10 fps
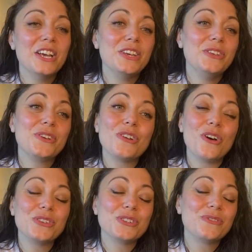You can
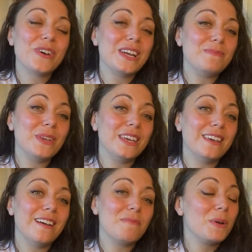also find
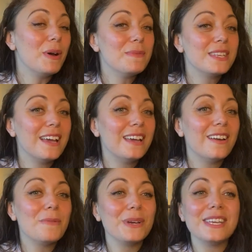me on my website,
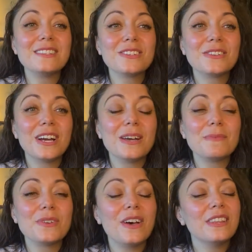on my
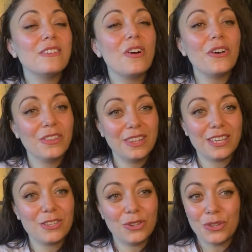Instagrams. I'll leave all the
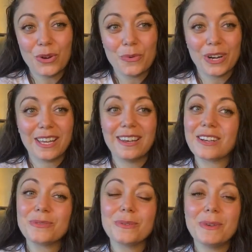links so you know where to
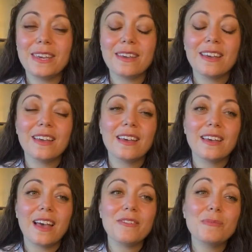connect with me.
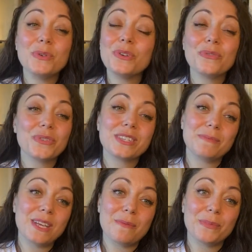Have a beautiful
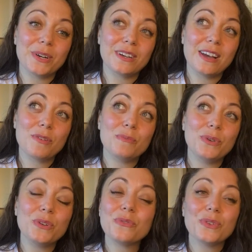September, have a
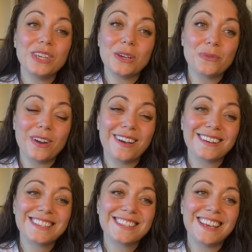beautiful
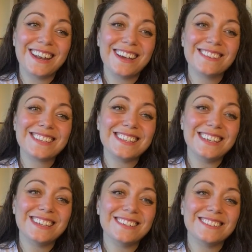equinox, and I will see
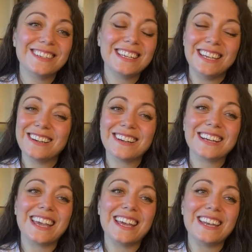you here
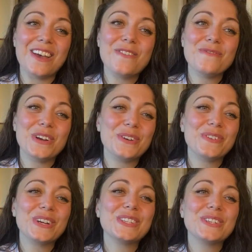again very,
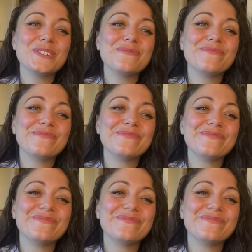very soon.